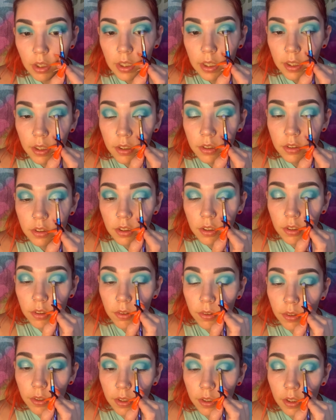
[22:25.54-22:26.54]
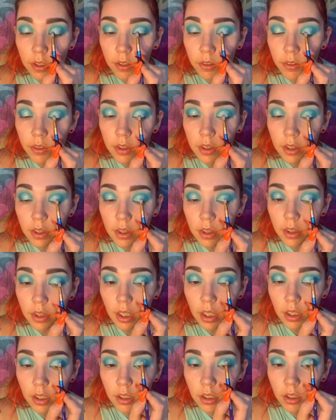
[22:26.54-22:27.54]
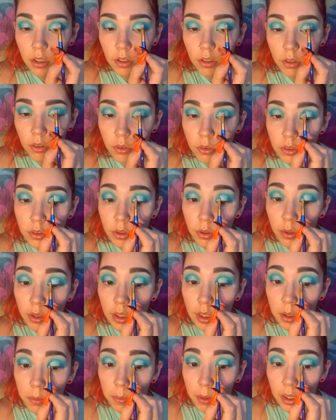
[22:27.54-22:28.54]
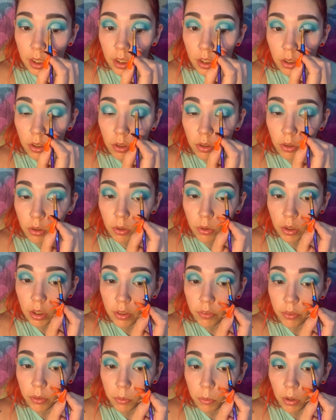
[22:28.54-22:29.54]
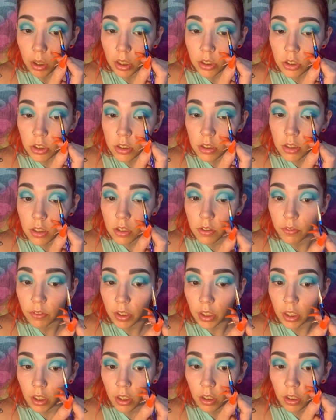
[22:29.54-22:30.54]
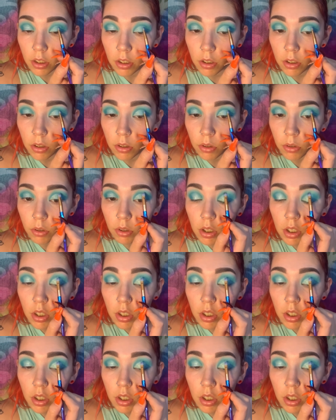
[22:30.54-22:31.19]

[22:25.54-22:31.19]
And also, you know, thank you to anybody who even watches this video,